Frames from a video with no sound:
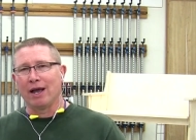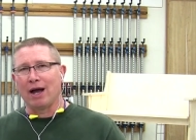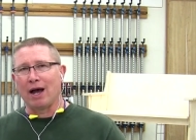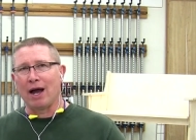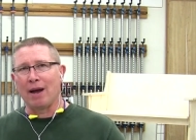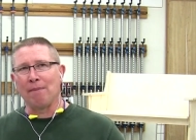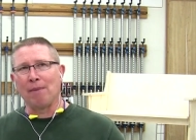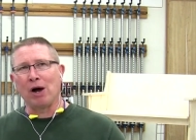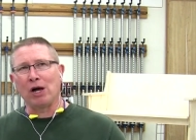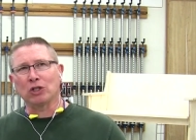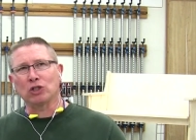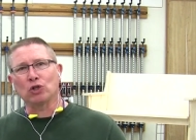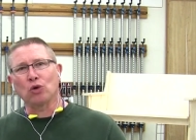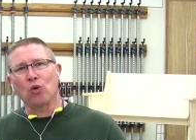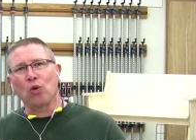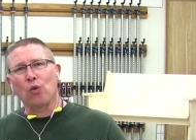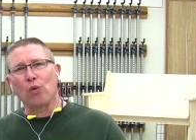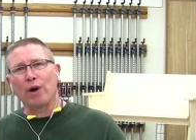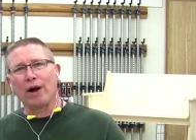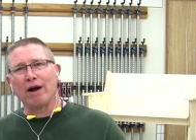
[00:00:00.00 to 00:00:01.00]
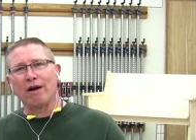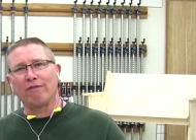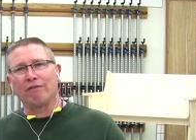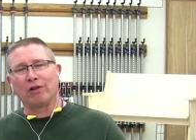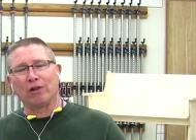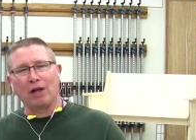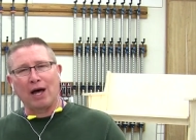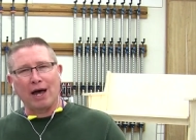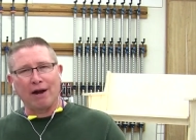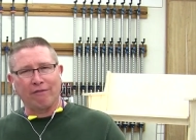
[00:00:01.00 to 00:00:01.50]
I'm also aware of a
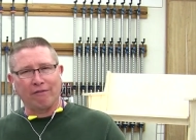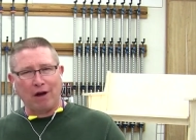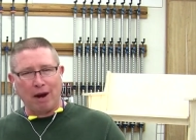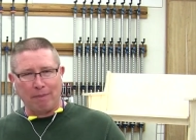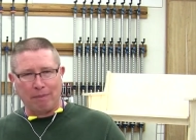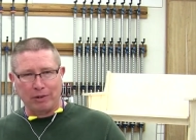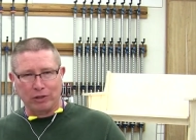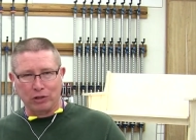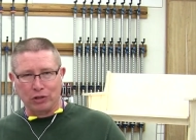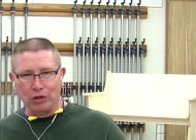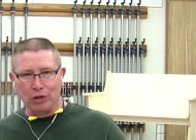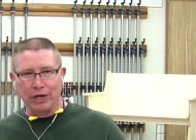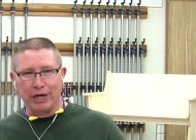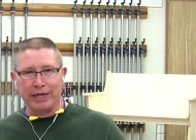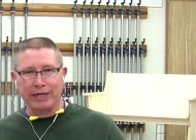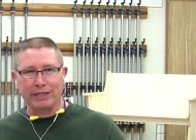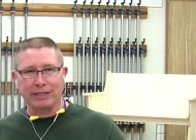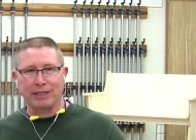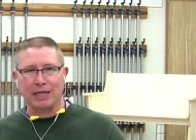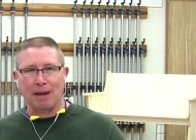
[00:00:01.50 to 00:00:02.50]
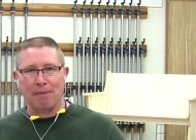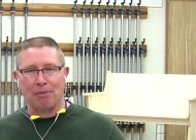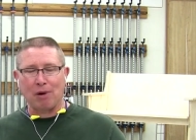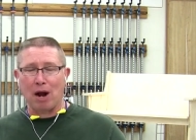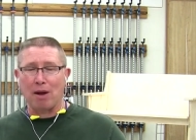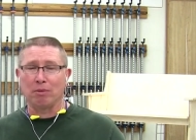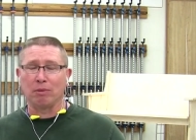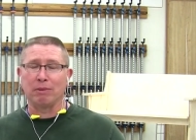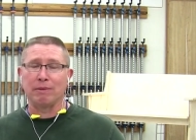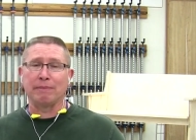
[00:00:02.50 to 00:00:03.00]
lot of opportunities that
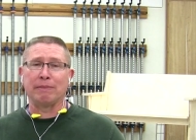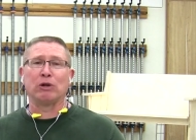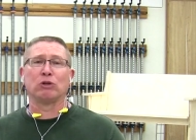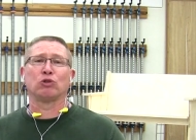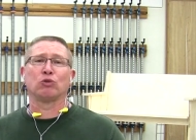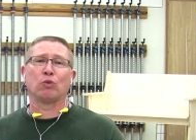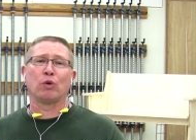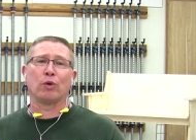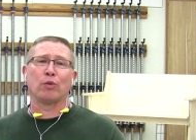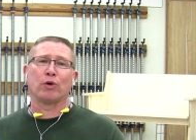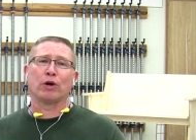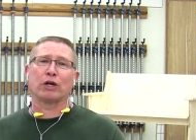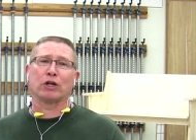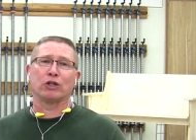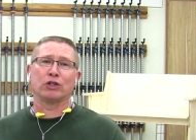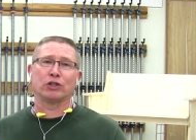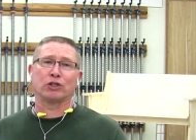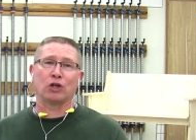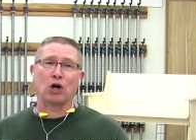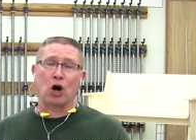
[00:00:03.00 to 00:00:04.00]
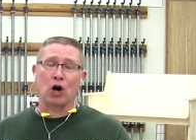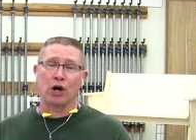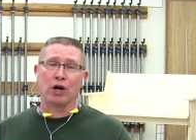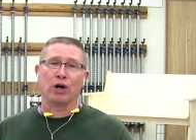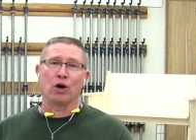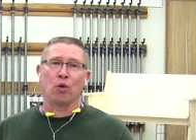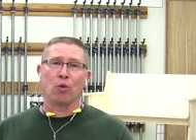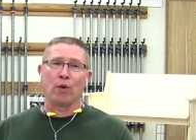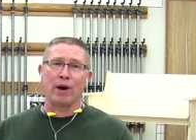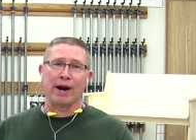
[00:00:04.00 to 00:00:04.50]
probably most woodworkers
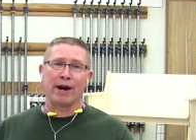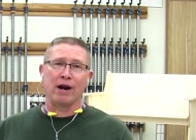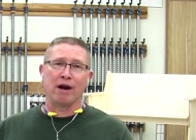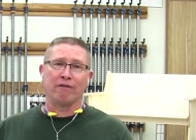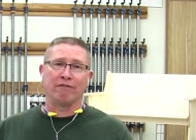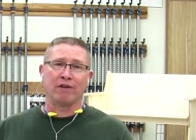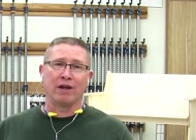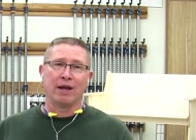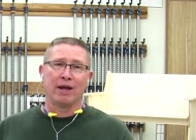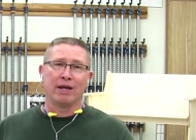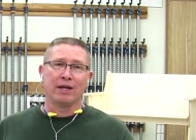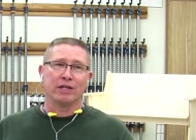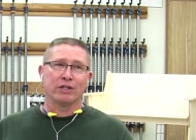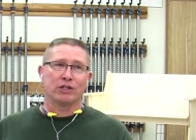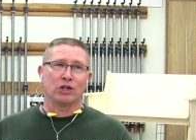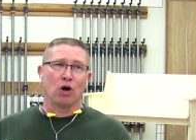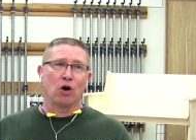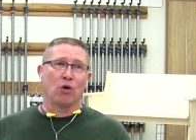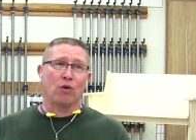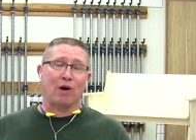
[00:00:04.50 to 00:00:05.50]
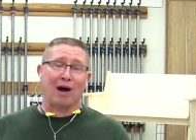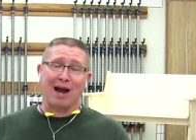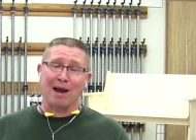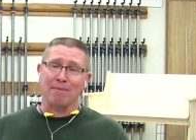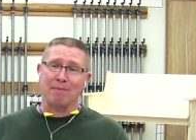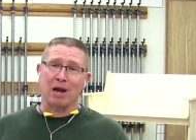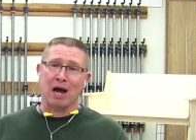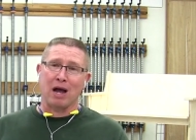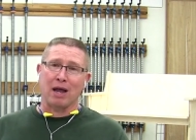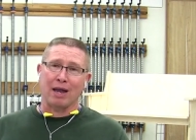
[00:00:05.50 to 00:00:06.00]
aren't aware of. So
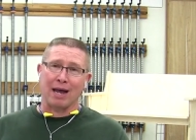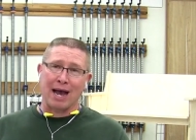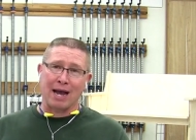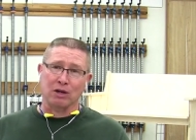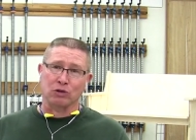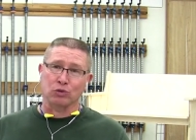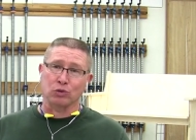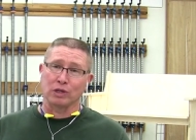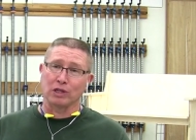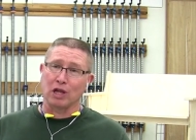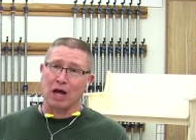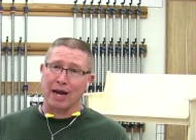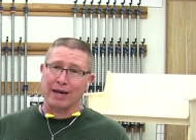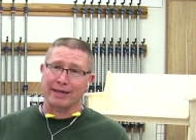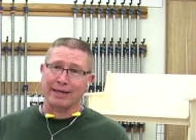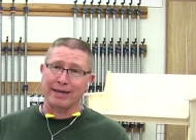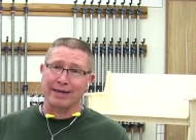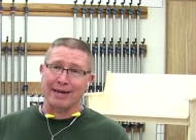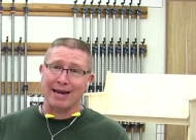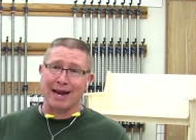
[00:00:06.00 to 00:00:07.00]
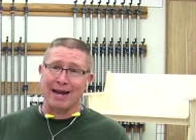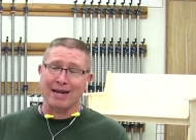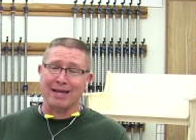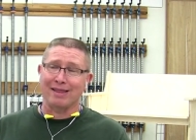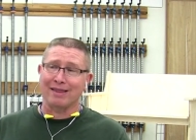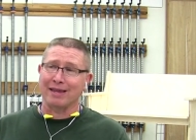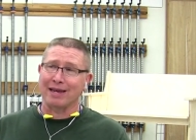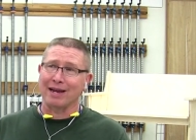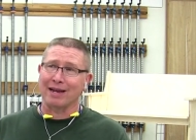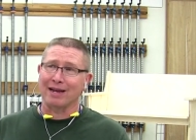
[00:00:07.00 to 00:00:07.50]
I'm not actually locked into
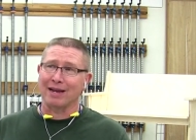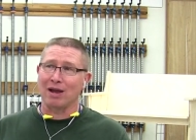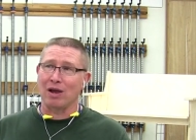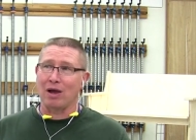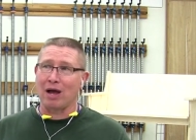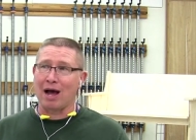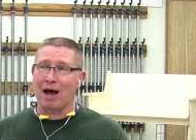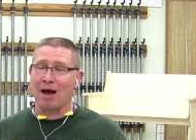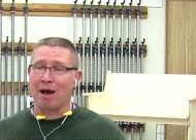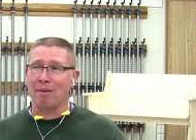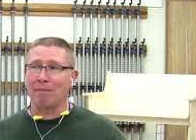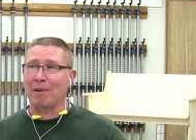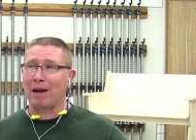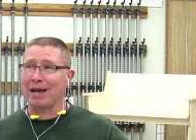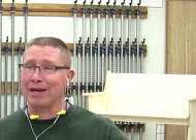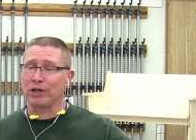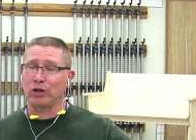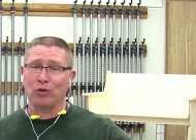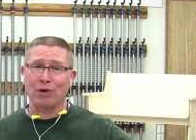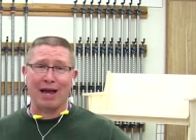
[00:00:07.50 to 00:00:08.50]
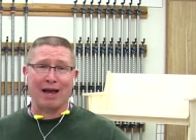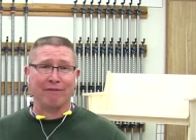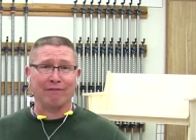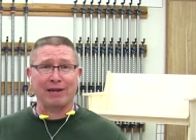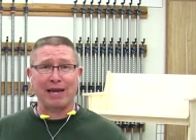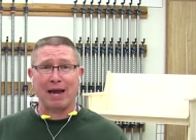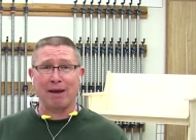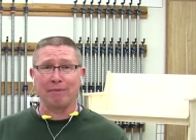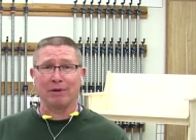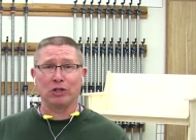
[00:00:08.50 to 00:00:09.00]
anything. Um, I do have
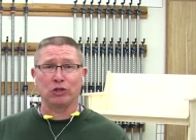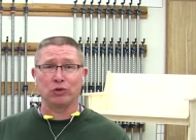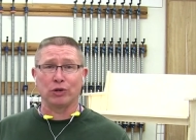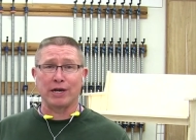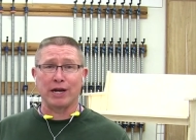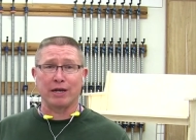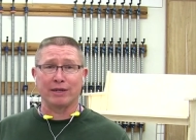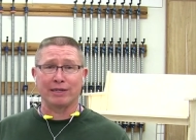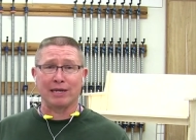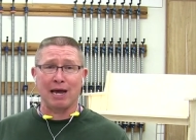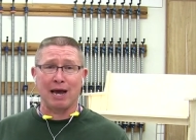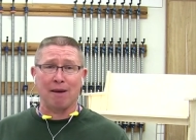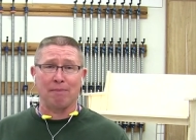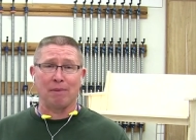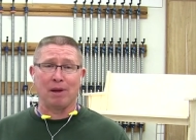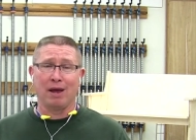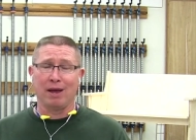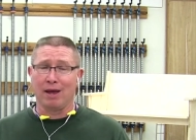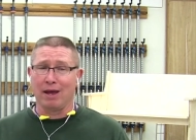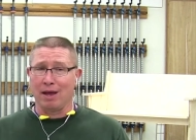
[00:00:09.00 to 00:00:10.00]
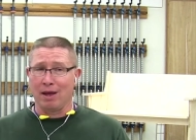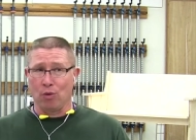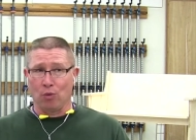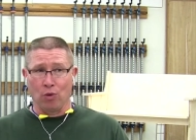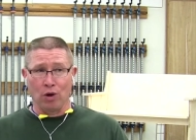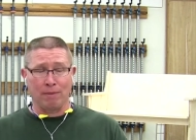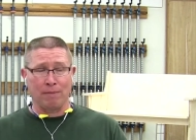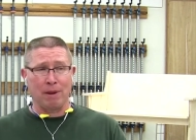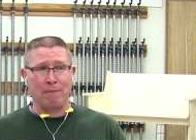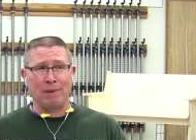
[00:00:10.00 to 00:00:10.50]
cabinetry on tap.
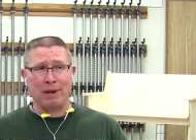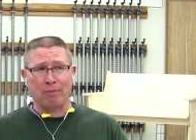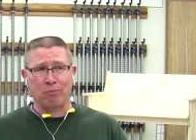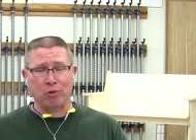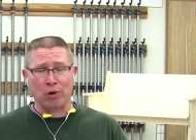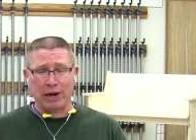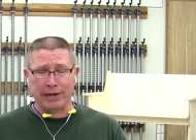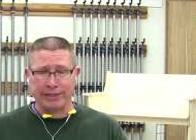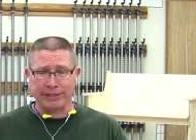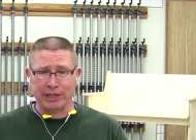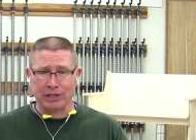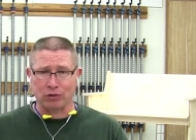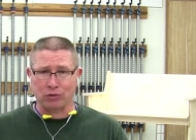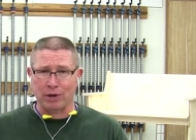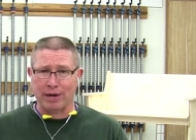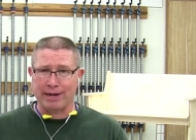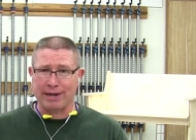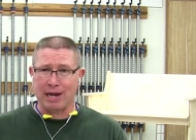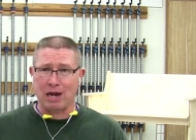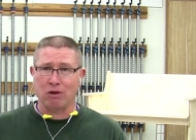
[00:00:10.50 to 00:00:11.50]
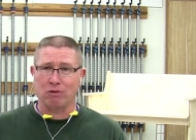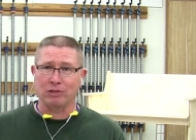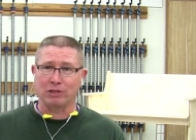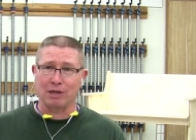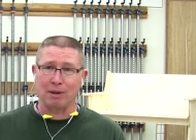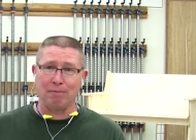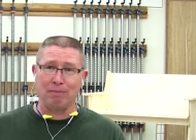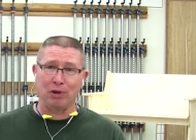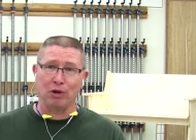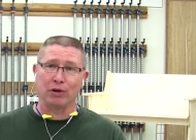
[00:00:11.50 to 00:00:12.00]
One of my big projects right now is
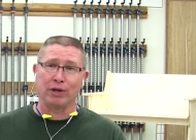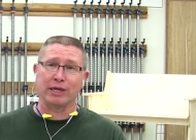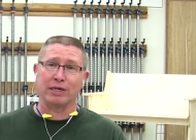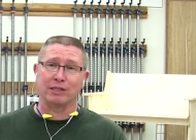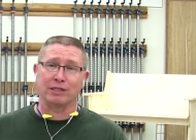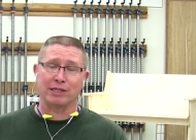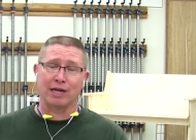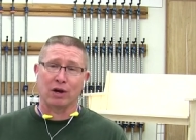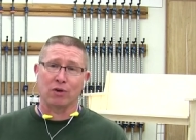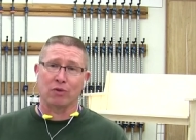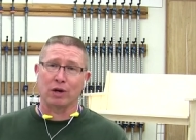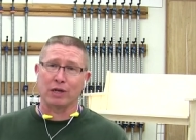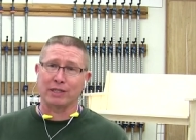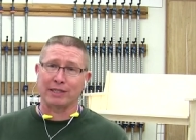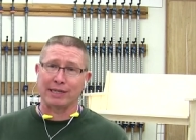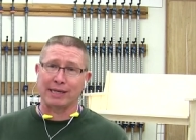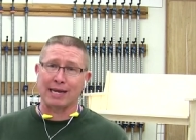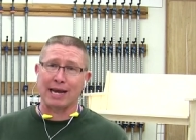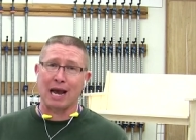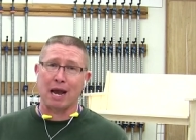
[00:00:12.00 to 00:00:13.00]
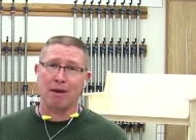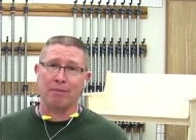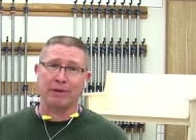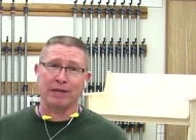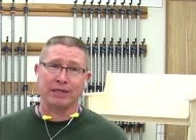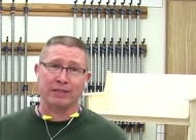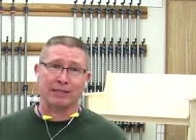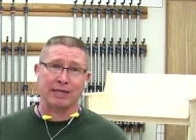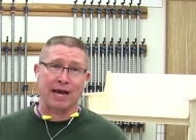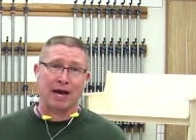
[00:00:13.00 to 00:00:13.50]
I'm building a set of rustic
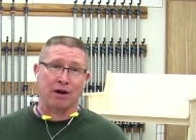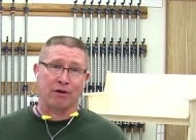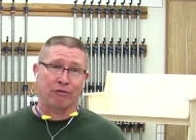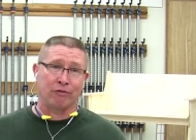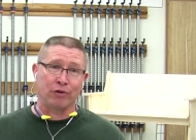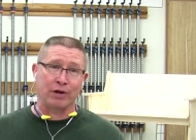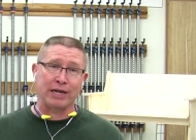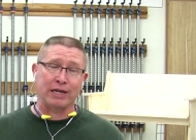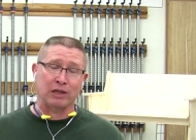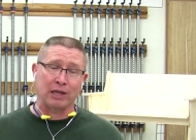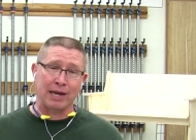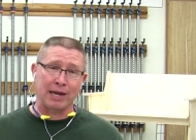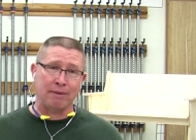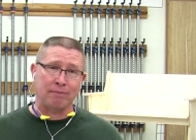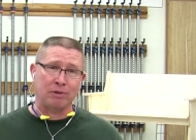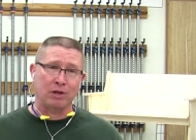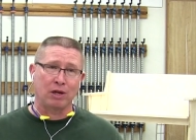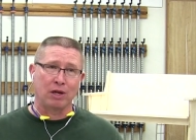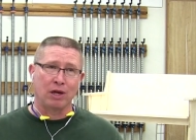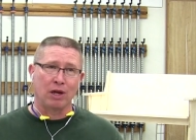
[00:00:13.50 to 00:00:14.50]
cabinets out of reclaimed